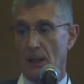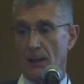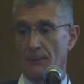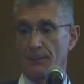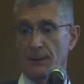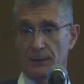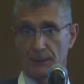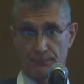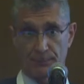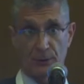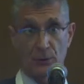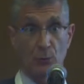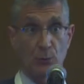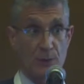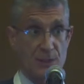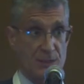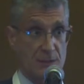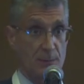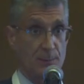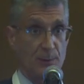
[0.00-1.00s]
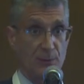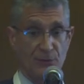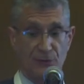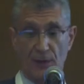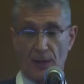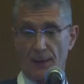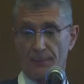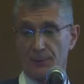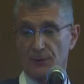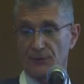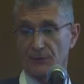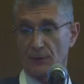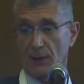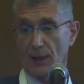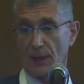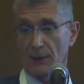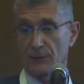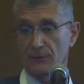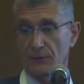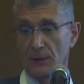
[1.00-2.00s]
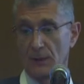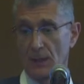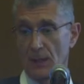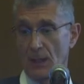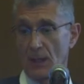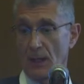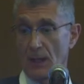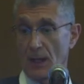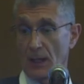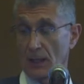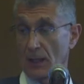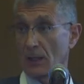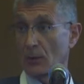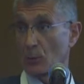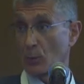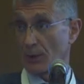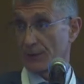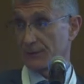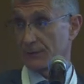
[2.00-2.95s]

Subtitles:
but a reasonable sample size. And what